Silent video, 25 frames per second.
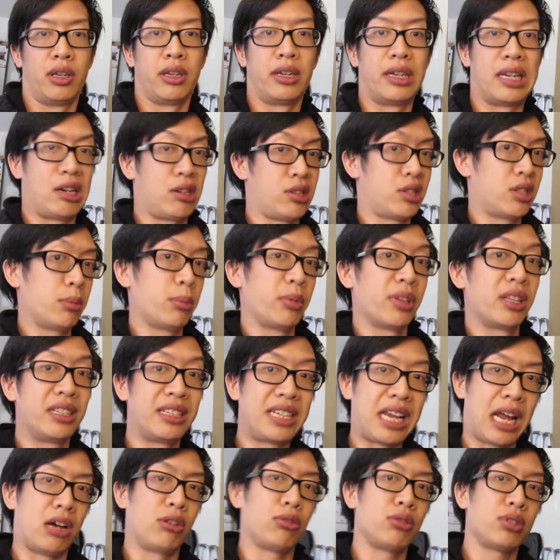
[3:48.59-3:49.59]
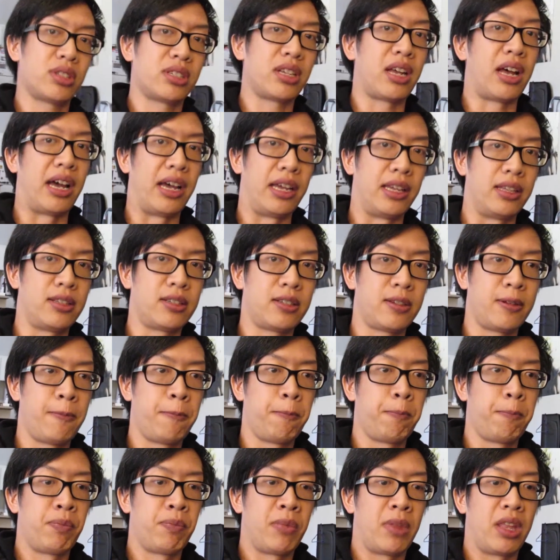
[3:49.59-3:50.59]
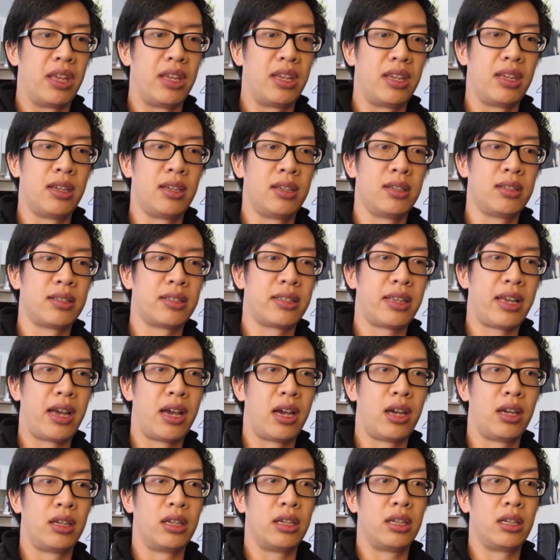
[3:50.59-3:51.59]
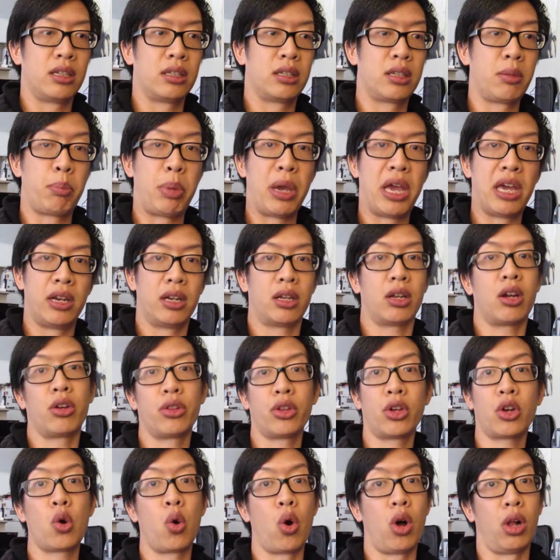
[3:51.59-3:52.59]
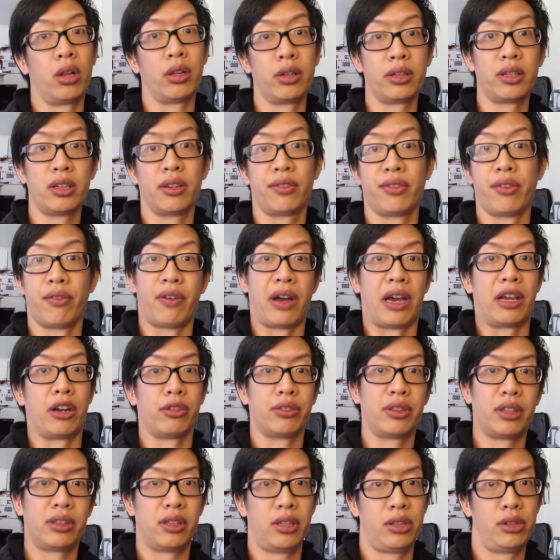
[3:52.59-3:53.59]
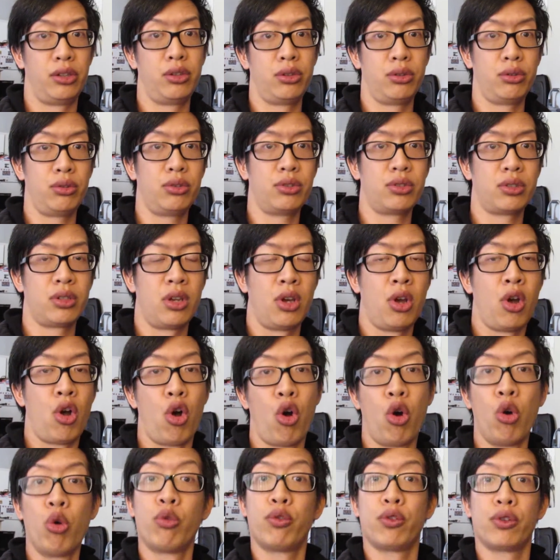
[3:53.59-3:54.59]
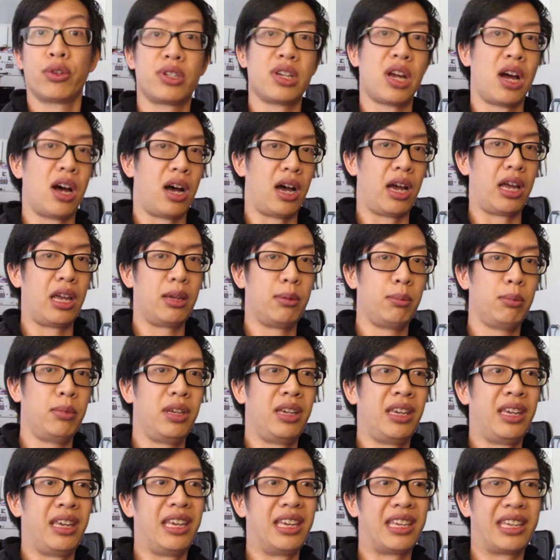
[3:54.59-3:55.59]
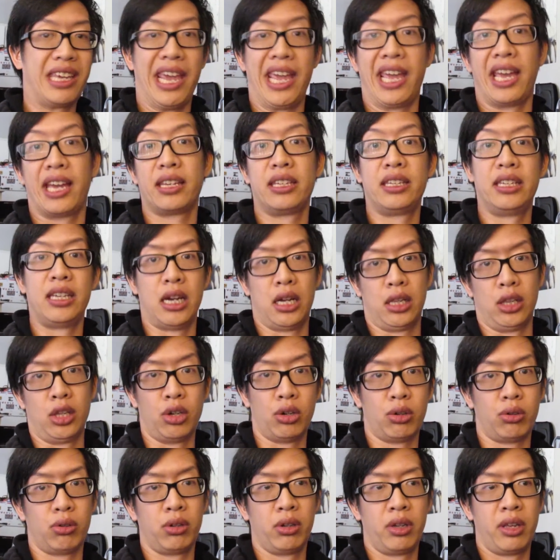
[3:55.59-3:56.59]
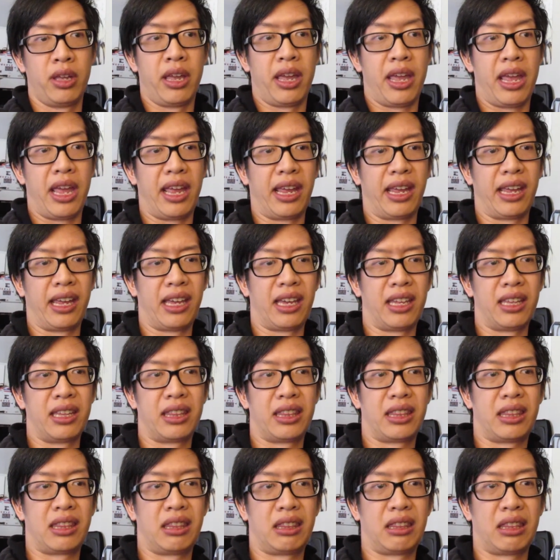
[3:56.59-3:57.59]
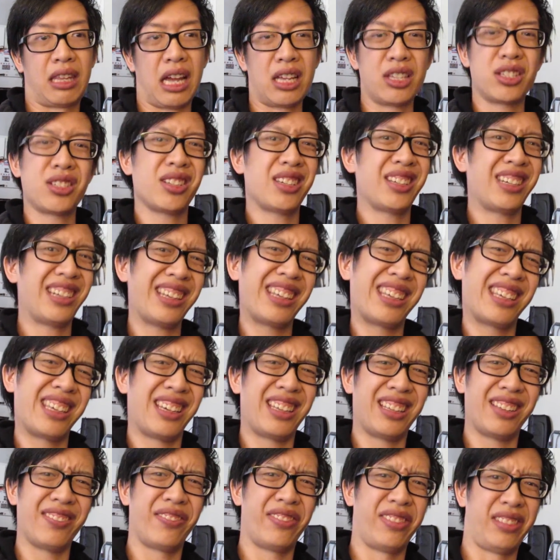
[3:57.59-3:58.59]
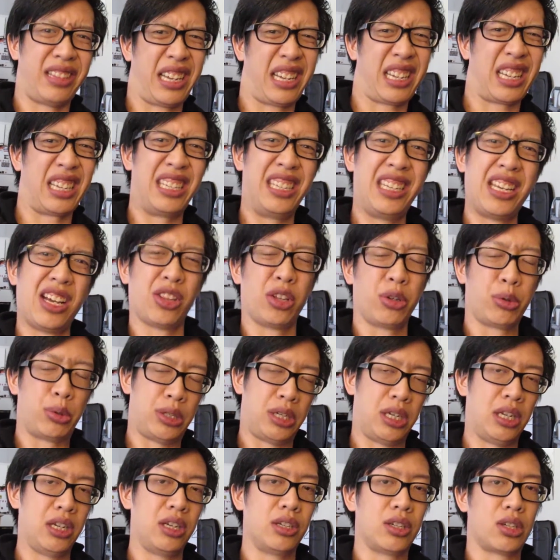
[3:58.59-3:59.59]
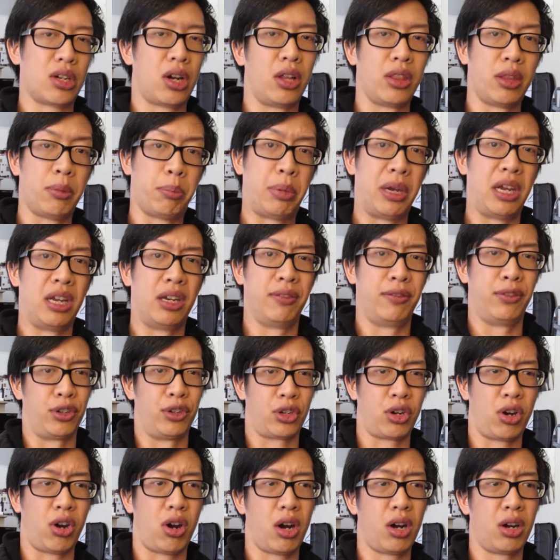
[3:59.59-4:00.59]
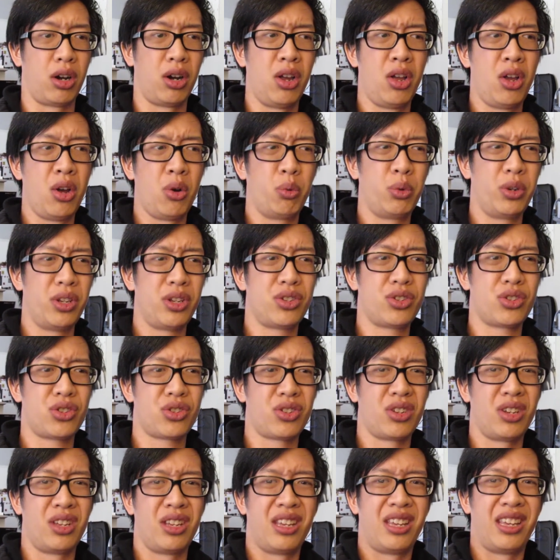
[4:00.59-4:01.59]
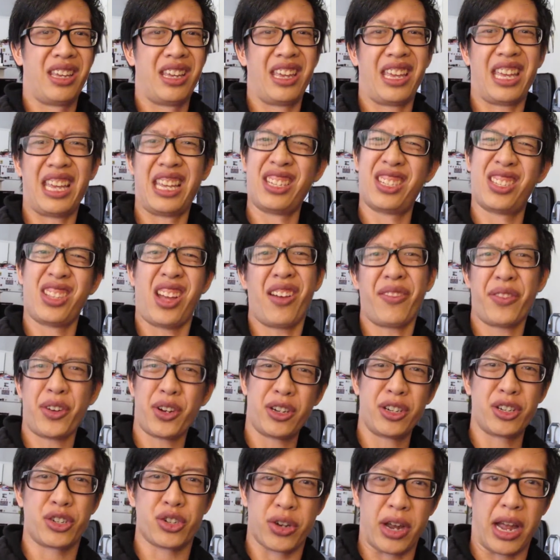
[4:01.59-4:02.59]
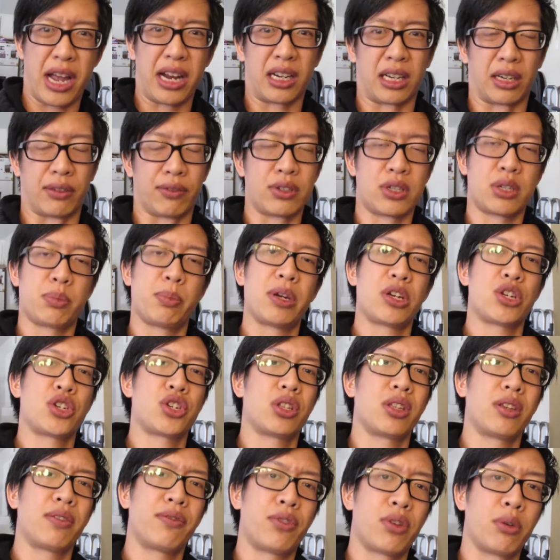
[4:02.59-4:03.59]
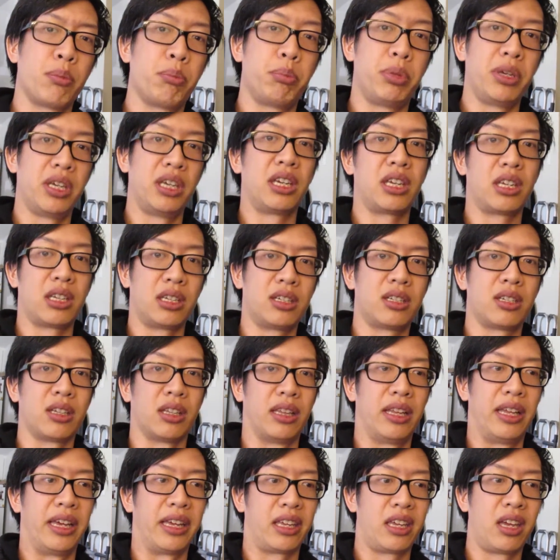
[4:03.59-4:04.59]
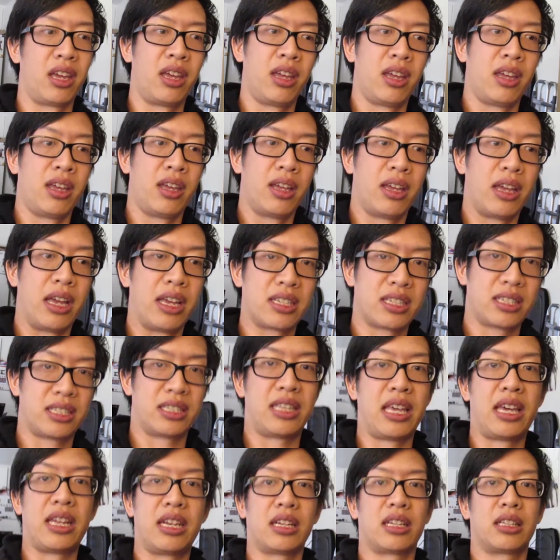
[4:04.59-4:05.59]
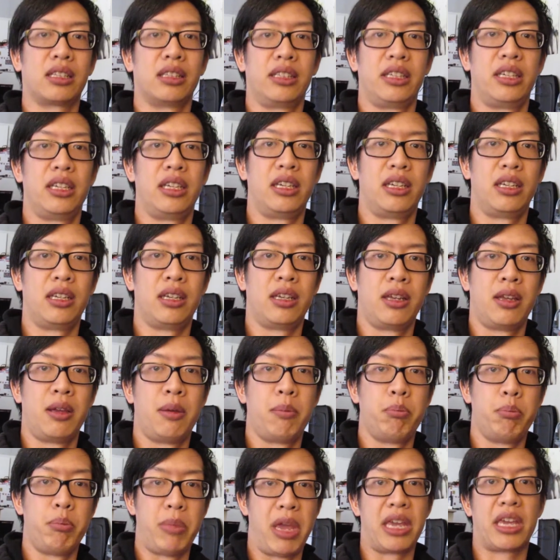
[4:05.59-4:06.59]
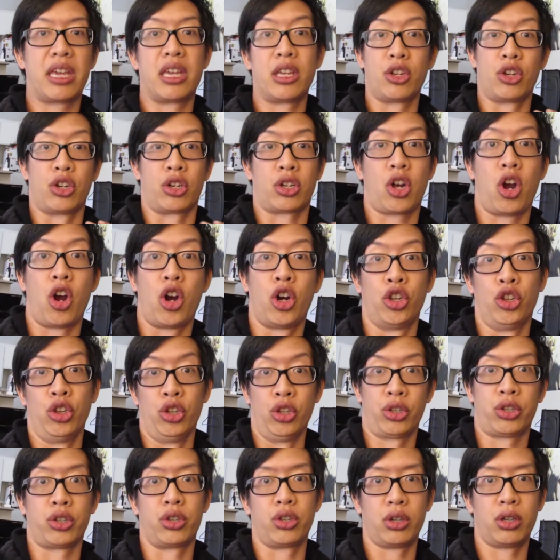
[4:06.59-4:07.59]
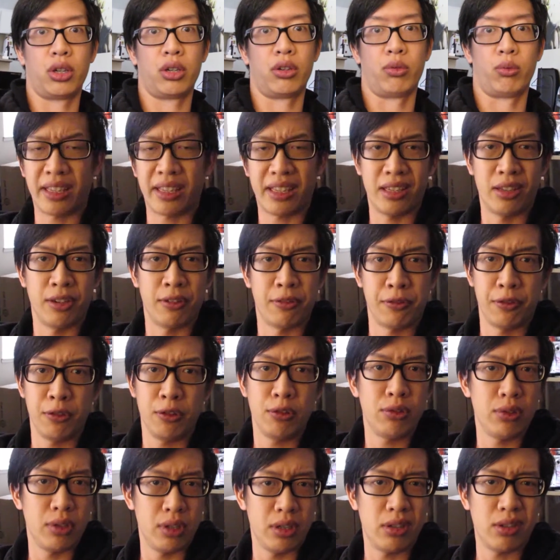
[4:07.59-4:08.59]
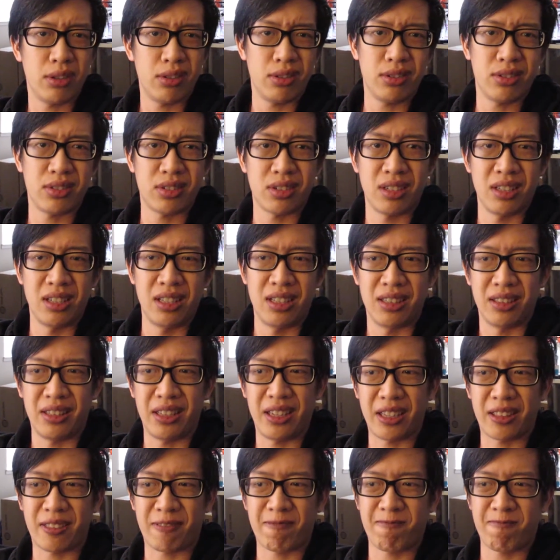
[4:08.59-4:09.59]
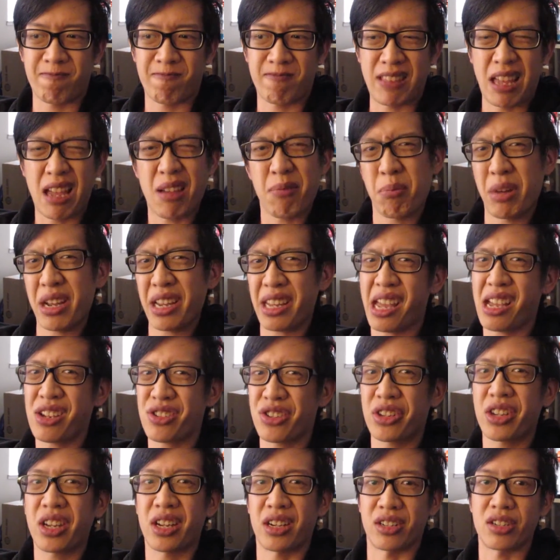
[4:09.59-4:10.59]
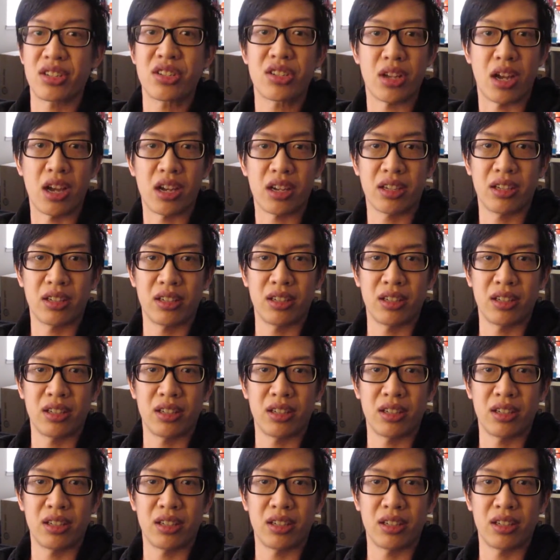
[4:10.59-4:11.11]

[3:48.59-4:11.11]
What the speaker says: Now some of the downsides is that depending on the quality of the vinyl that they use, over time it can yellow, and that's gonna get like a yellow tint on the paint car, which is not very attractive, especially if you're big into like aesthetically making your car look good. In a few years, like that might actually kind of suck.